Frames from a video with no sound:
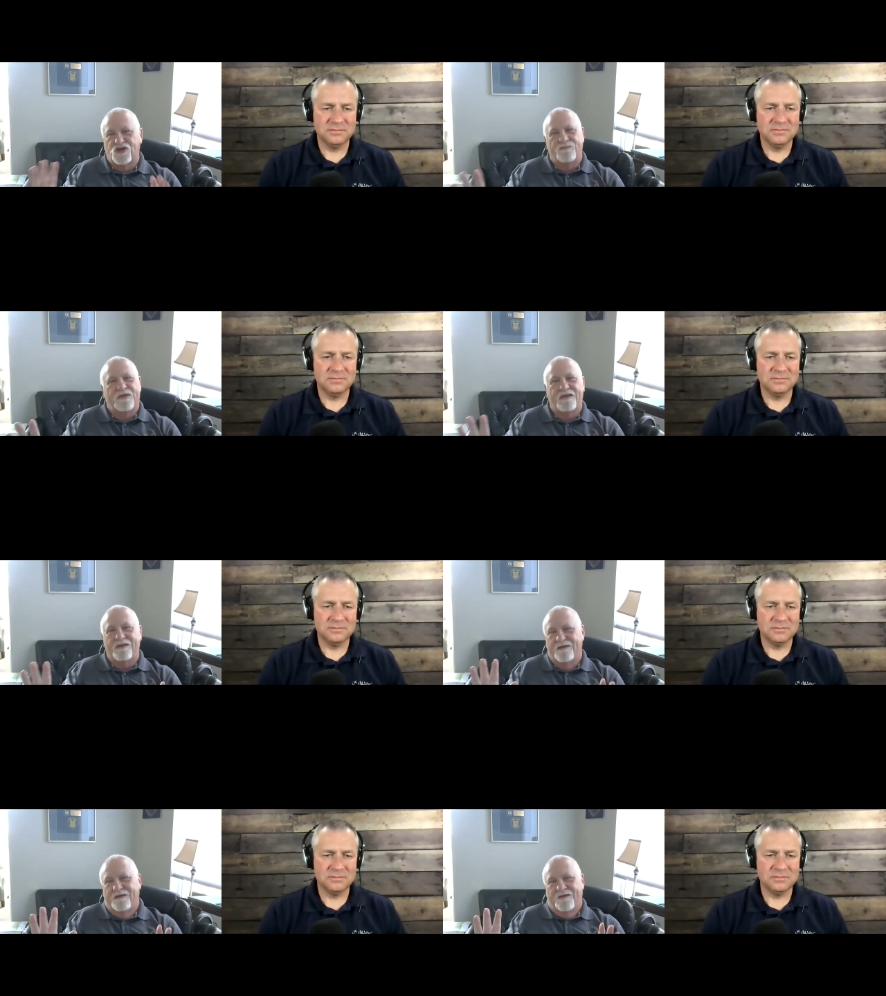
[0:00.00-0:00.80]
Speaker 1: should
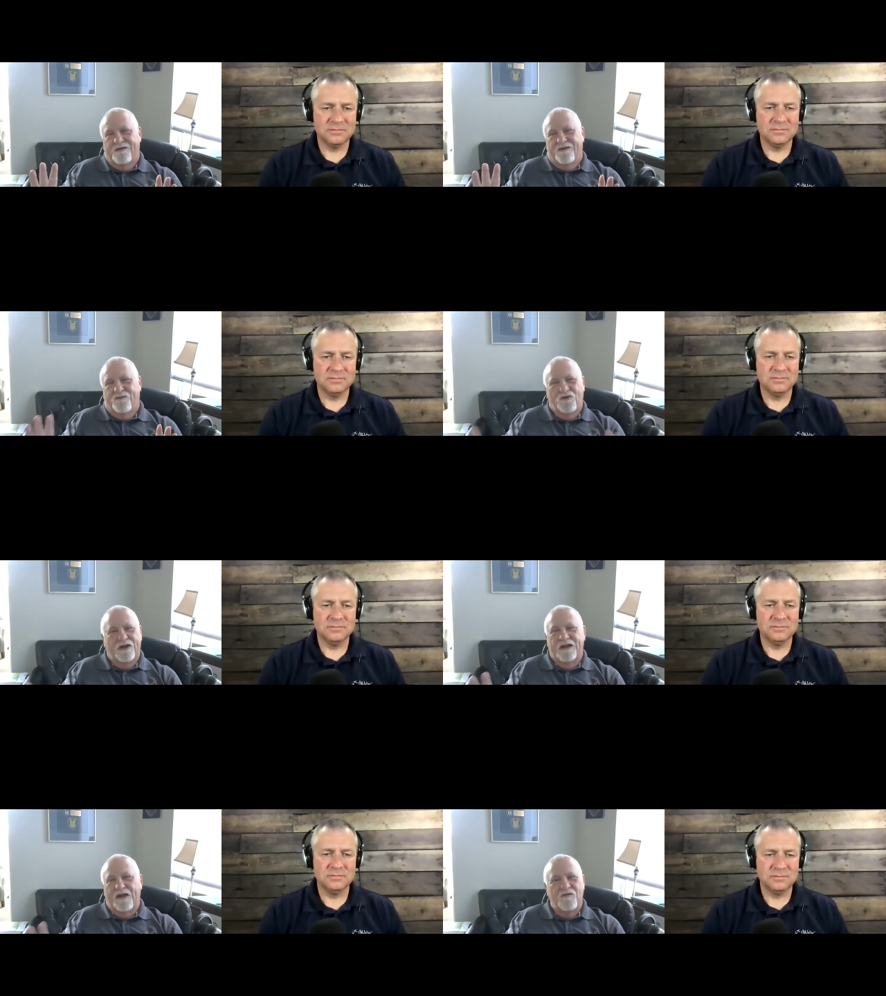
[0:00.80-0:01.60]
be
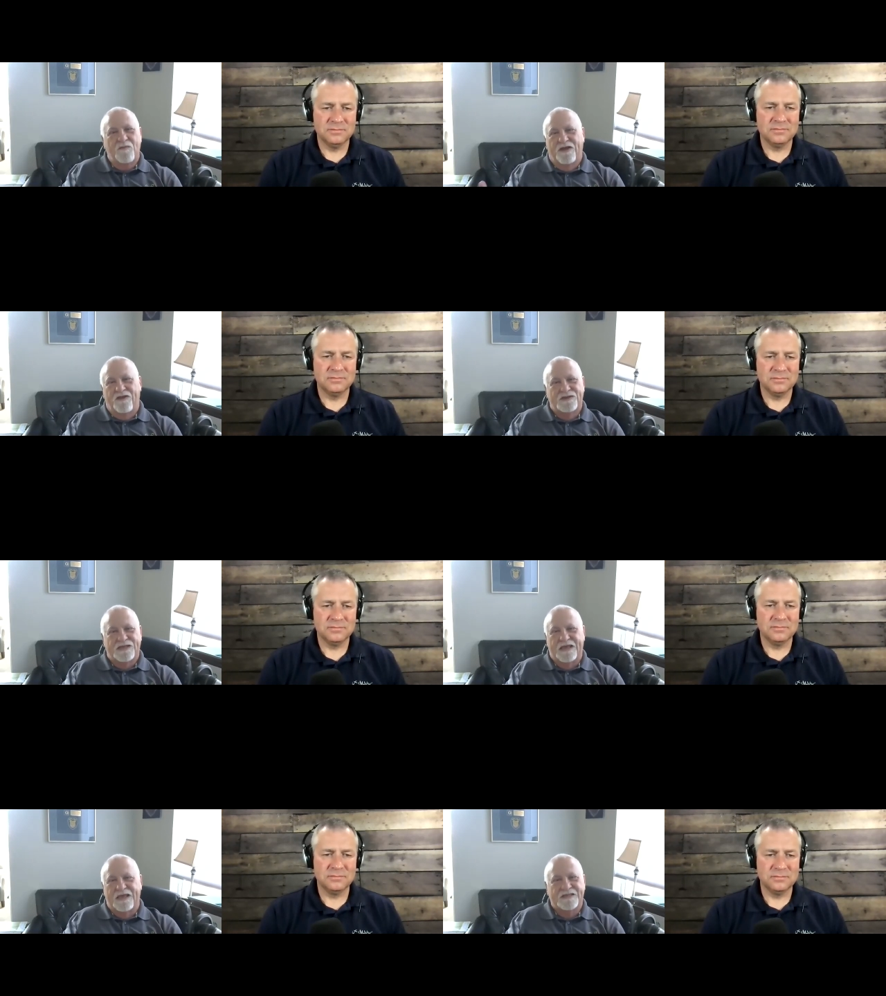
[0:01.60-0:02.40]
worried that everybody you
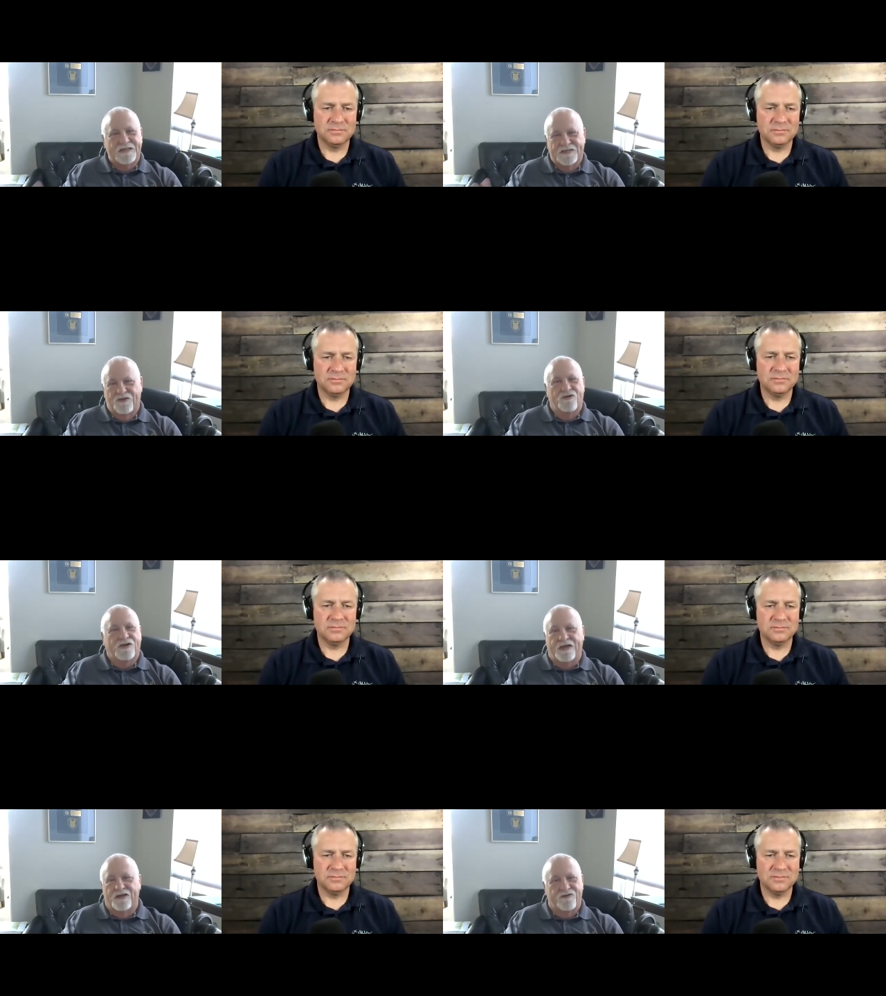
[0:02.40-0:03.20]
see is a serial
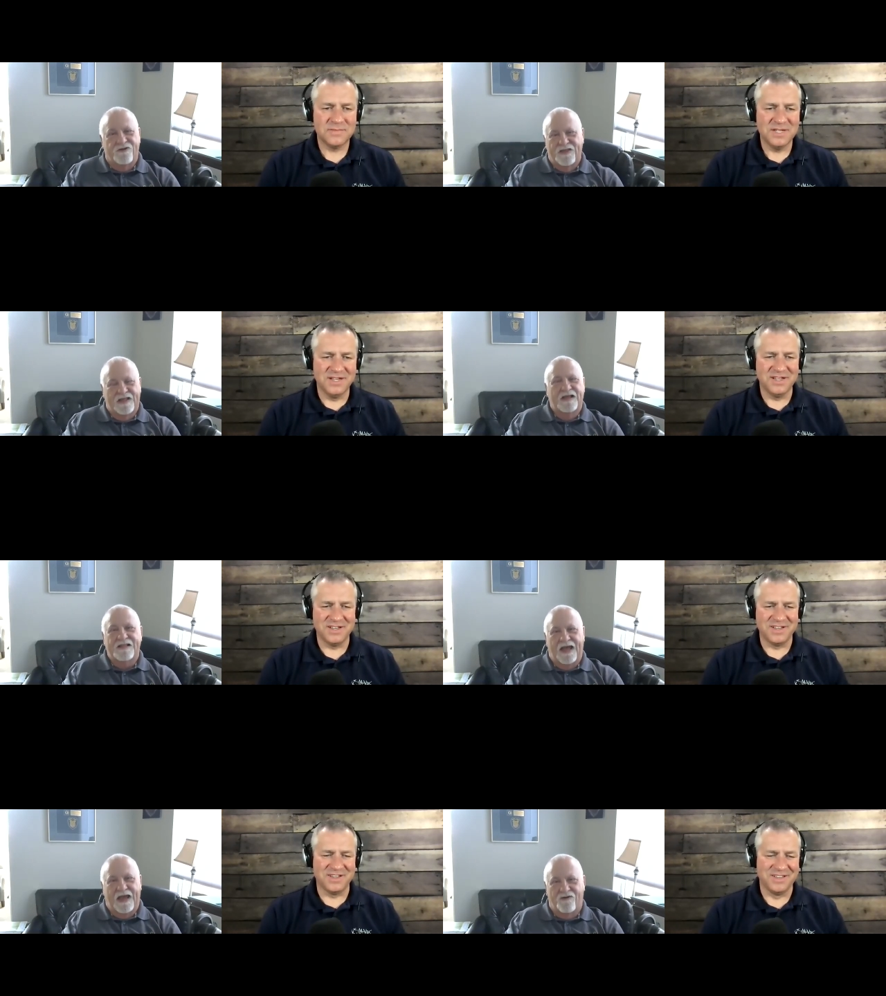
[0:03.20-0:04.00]
killer or anything like
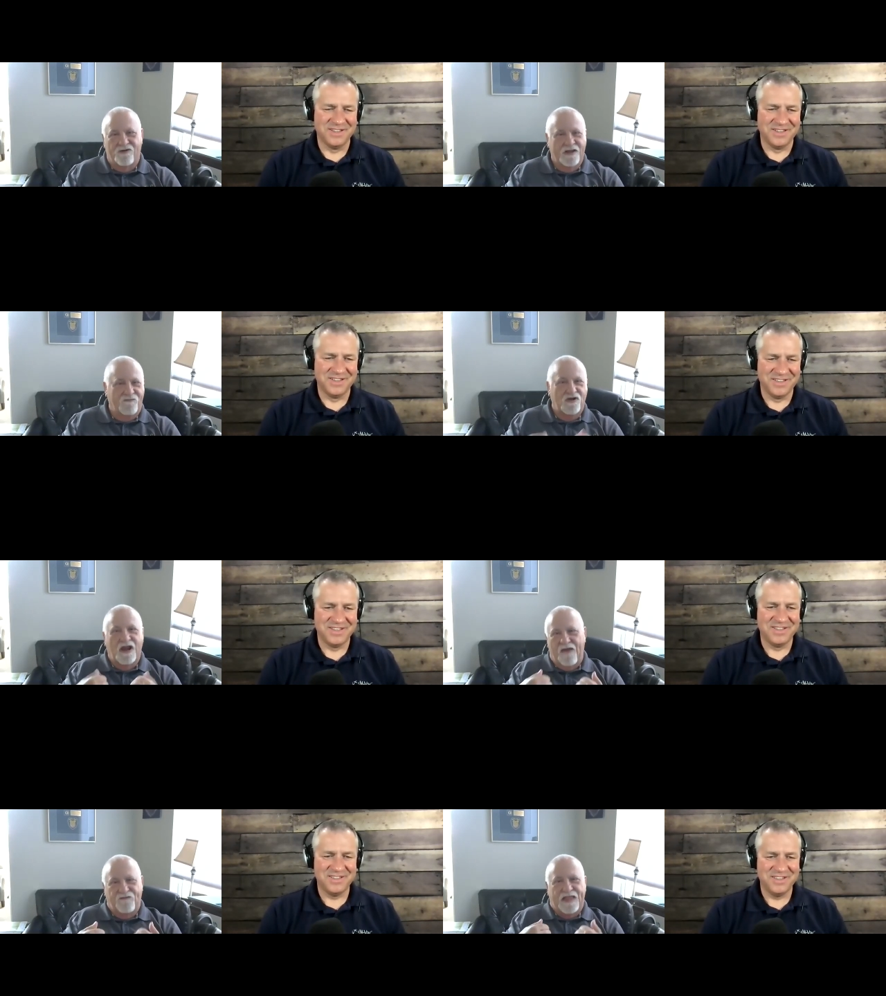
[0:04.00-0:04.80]
that, or live your
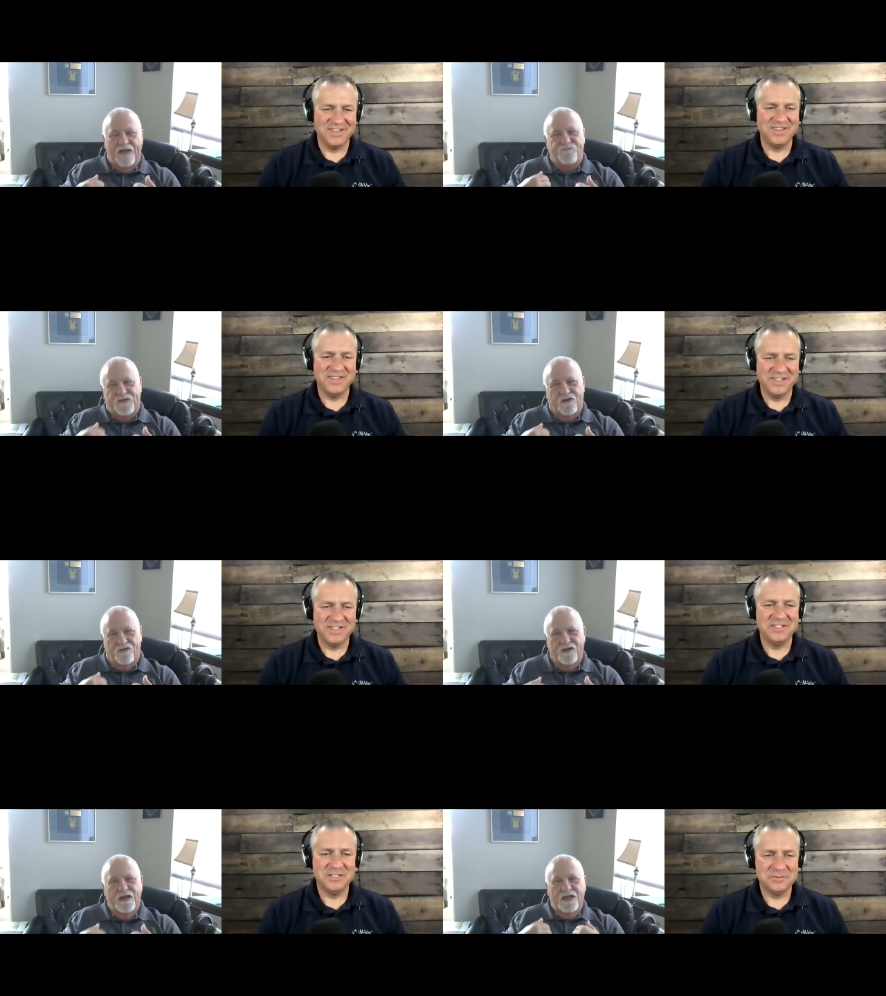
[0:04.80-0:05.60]
life in that fear.